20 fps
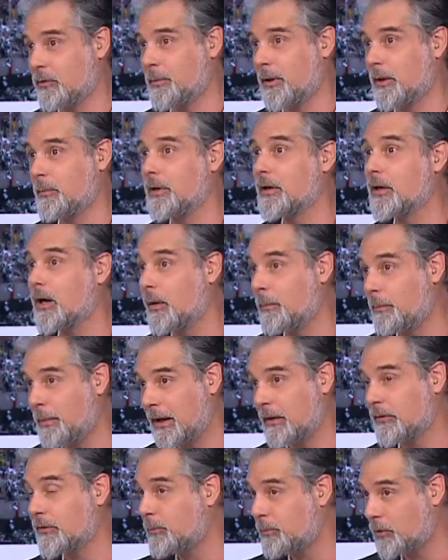public
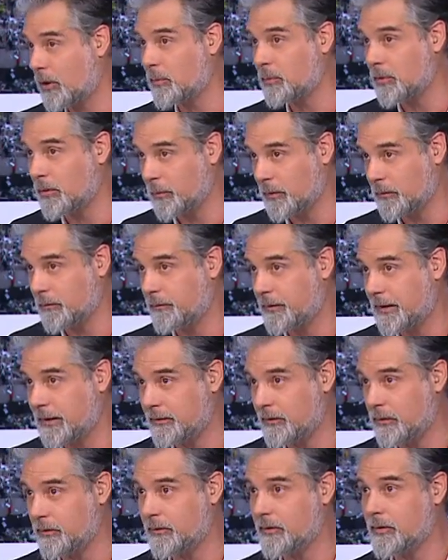about the problem of
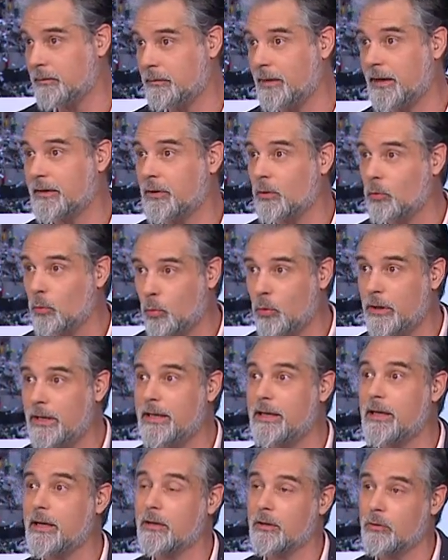fake news and the fact that
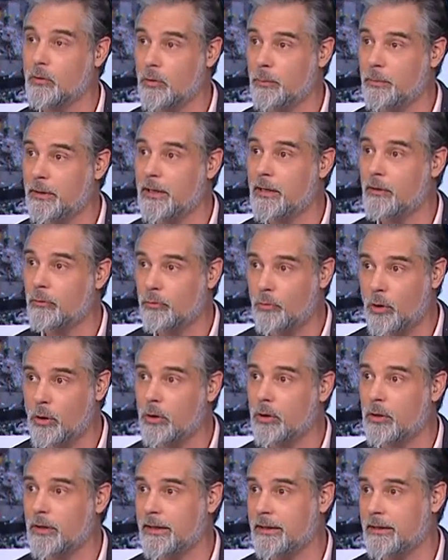we can all play a
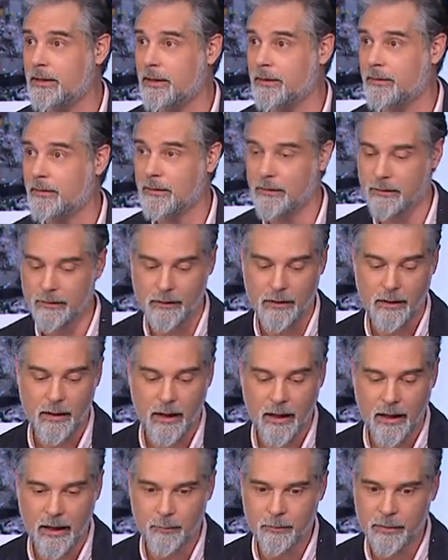role in it.
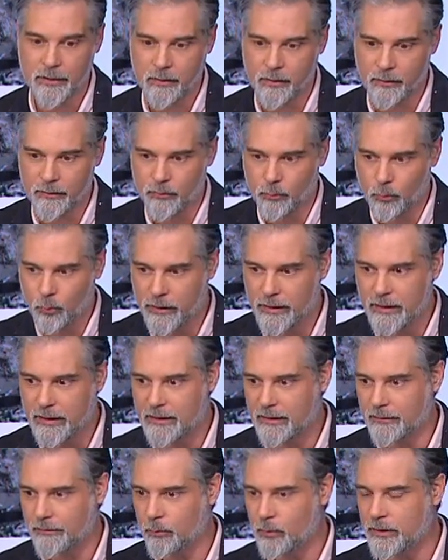Because
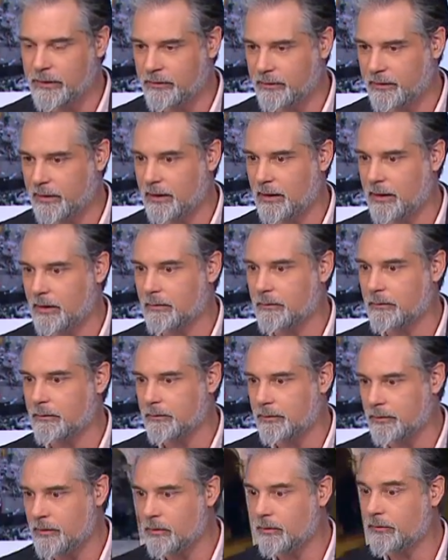if we share
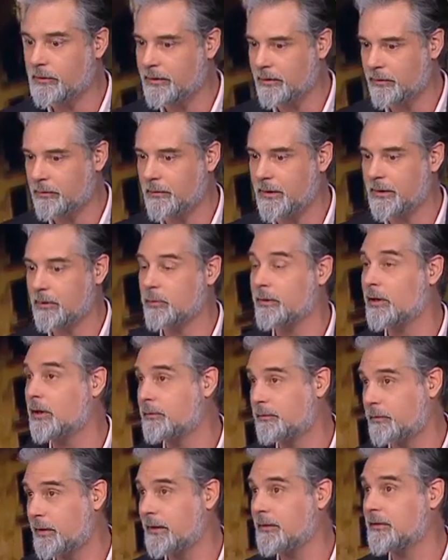news that is fake with
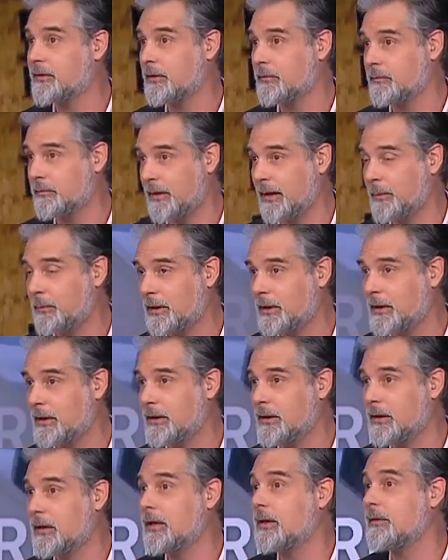our friends and
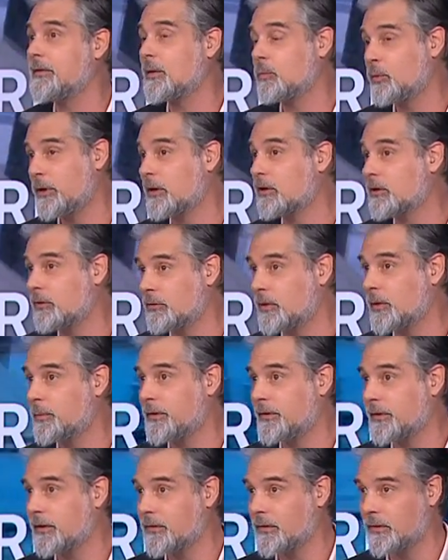family, then we are
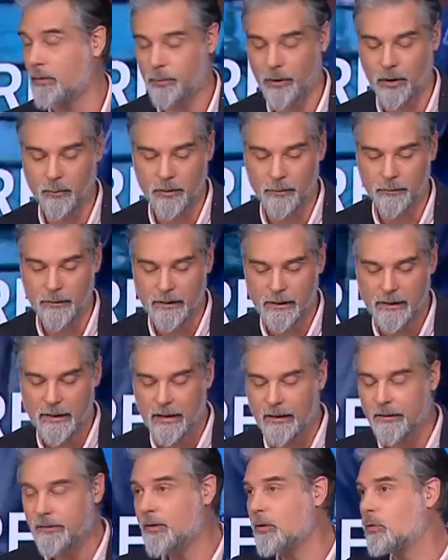contributing to the problem.
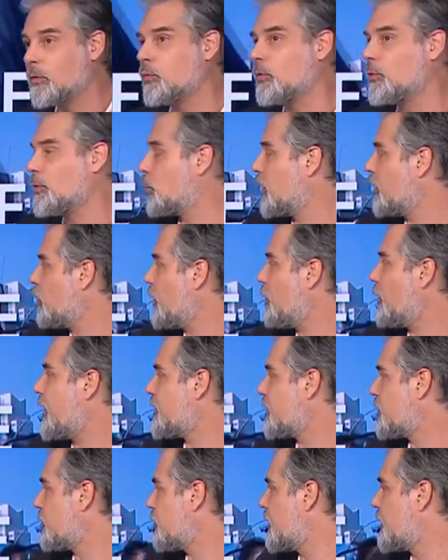So when we
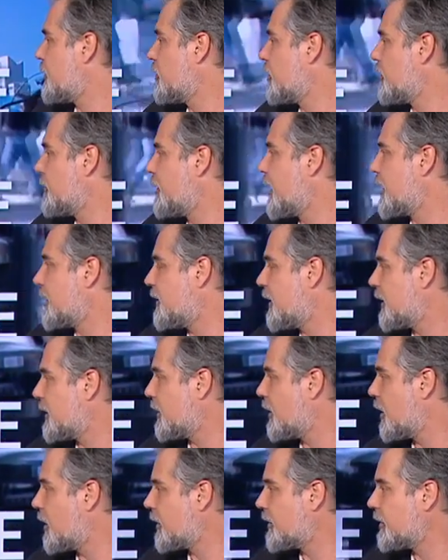write a traditional
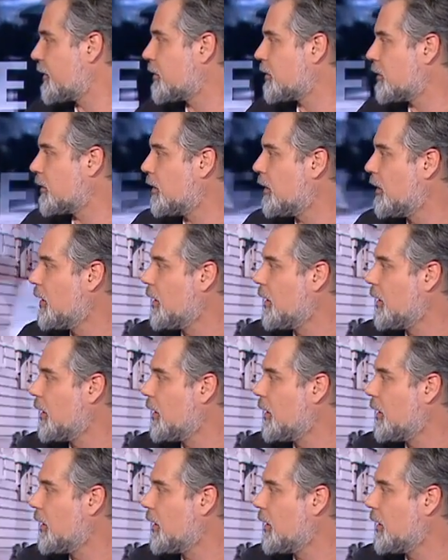fact-checking article,